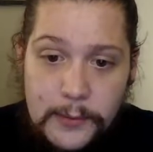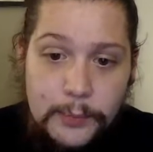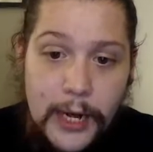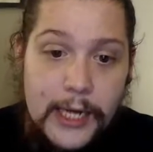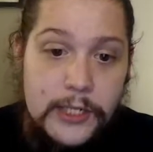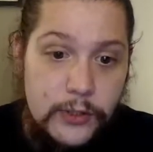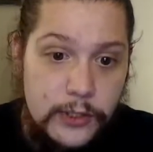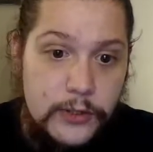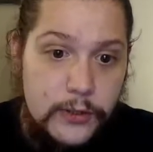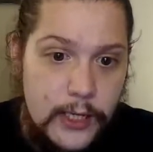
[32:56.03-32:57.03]
in
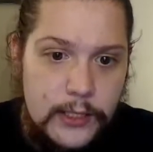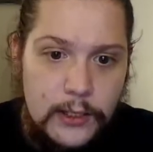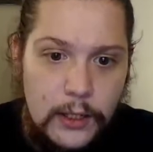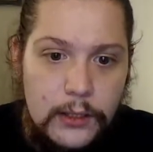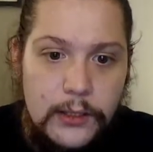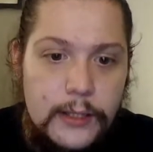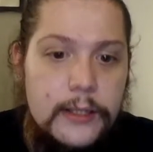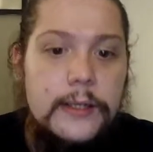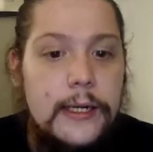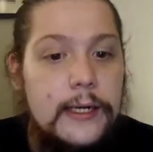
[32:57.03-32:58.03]
Basra 2 days longer
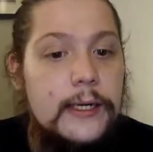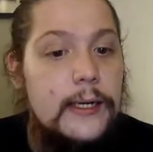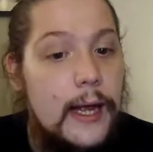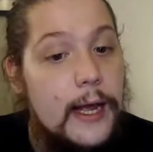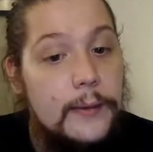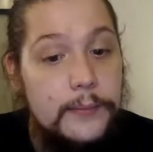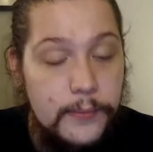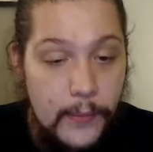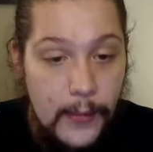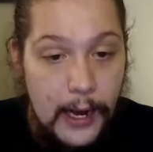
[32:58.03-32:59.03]
than it had
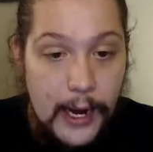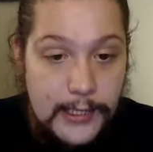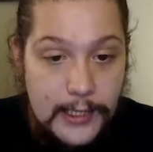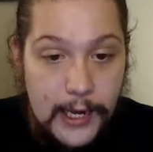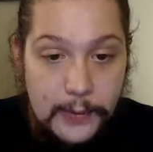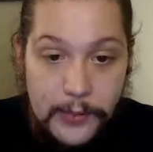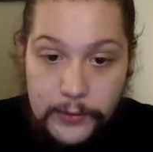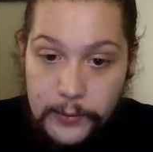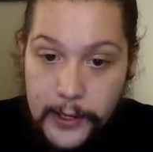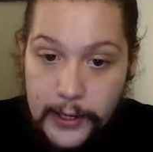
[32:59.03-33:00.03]
as it had been
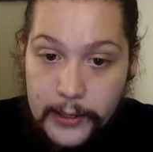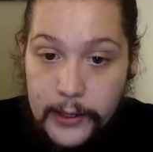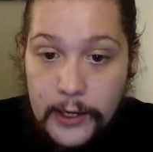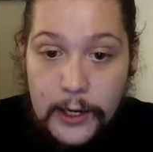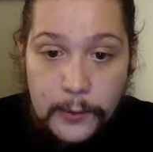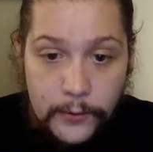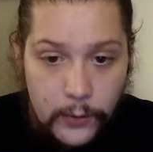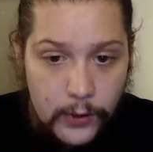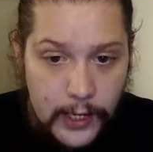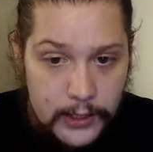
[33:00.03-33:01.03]
repaired,
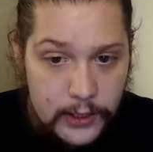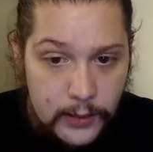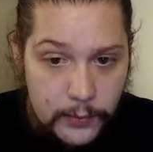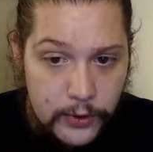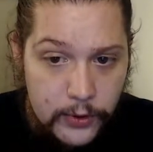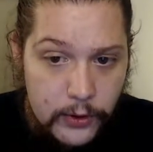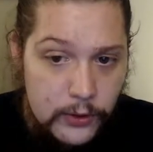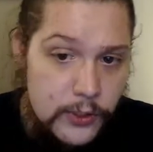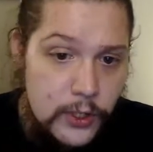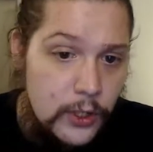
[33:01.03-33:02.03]
before catching up with
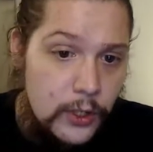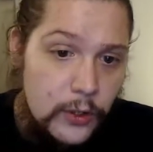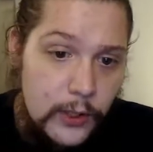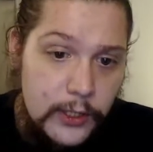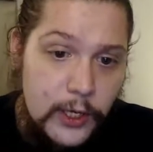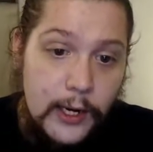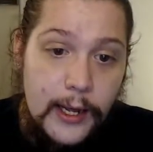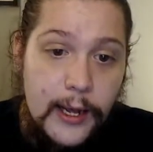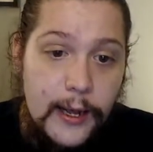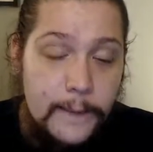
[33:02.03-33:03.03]
those who had gone
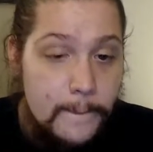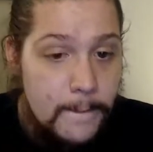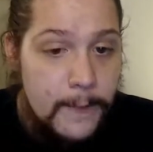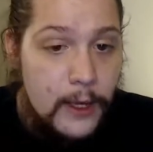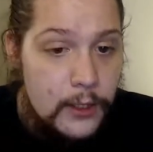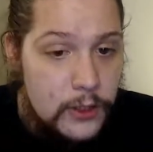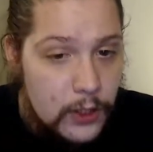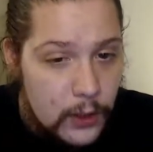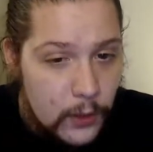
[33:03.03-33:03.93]
ahead. "So